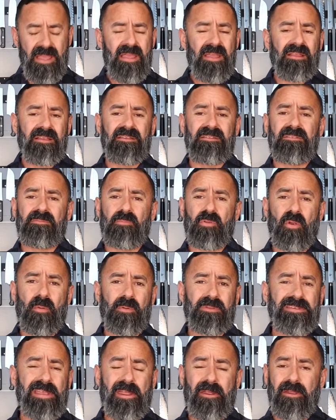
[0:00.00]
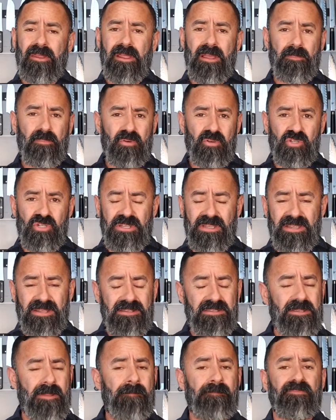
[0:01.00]
because you're tearing up your
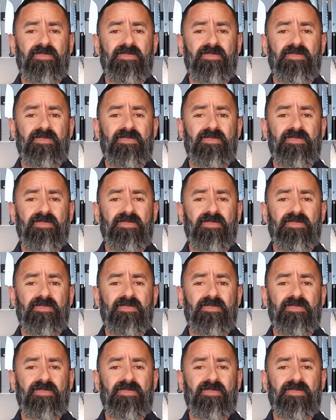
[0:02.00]
jeans.